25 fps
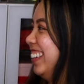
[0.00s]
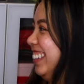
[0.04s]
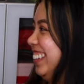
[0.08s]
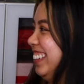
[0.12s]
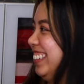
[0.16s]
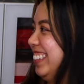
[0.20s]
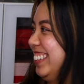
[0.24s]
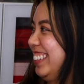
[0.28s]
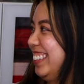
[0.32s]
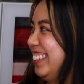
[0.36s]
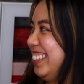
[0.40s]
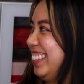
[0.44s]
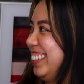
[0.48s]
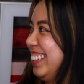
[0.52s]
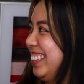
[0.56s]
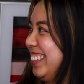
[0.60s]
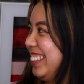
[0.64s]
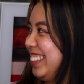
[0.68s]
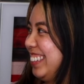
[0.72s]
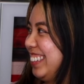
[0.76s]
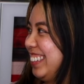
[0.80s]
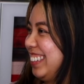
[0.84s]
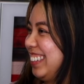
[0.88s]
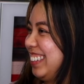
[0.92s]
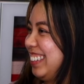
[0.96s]

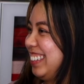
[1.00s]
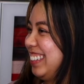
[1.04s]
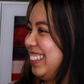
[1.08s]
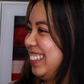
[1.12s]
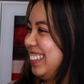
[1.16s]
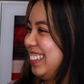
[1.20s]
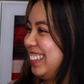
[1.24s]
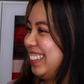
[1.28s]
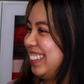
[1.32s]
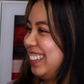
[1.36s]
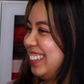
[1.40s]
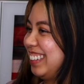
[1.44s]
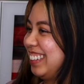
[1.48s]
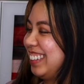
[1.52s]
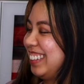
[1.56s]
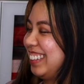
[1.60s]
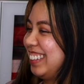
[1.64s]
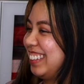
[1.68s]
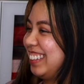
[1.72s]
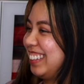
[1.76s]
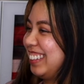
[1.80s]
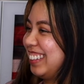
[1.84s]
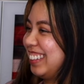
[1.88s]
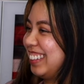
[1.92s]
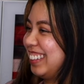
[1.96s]

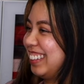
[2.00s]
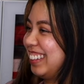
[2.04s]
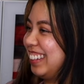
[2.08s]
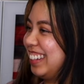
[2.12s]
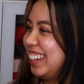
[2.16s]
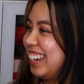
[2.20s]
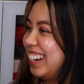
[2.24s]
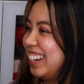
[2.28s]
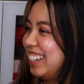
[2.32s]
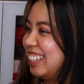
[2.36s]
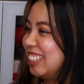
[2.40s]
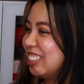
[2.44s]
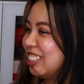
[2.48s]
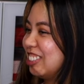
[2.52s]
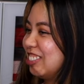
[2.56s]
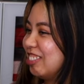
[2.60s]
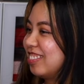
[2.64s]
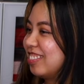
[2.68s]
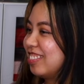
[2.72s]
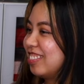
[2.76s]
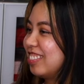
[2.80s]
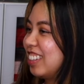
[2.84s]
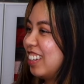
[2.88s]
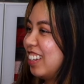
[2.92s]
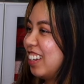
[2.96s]

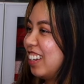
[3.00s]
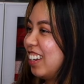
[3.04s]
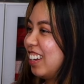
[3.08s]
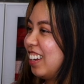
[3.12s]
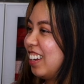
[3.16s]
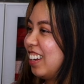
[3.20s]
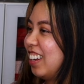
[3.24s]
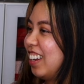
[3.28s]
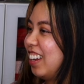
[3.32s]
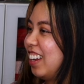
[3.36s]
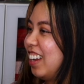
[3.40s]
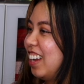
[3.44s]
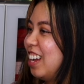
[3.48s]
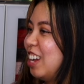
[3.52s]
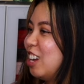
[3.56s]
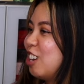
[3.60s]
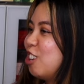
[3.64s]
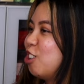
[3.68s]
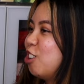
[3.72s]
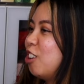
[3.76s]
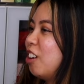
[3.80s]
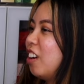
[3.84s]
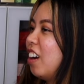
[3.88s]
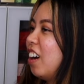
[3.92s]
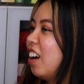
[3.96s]

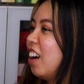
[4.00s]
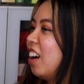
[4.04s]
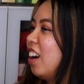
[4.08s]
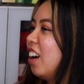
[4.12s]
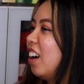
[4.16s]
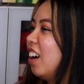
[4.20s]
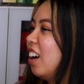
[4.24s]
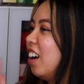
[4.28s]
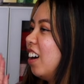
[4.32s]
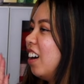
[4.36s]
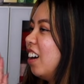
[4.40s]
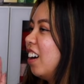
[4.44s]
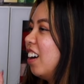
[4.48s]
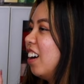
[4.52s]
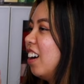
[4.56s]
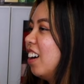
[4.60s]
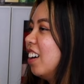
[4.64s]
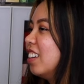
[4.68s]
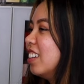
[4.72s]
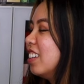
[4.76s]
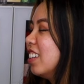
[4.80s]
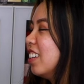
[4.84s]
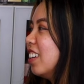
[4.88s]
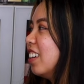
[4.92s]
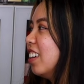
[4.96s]

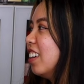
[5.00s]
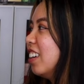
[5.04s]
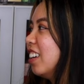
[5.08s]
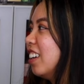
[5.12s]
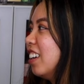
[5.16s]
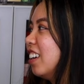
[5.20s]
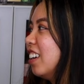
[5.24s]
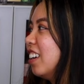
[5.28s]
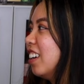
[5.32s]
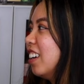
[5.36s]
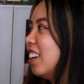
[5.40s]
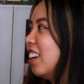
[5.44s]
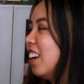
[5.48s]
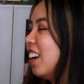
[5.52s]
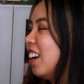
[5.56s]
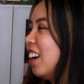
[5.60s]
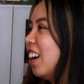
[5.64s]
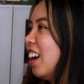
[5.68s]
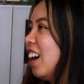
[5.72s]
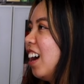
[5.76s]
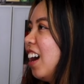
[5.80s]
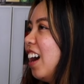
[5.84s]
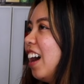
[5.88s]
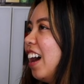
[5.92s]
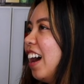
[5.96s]

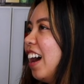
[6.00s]
(not speaking)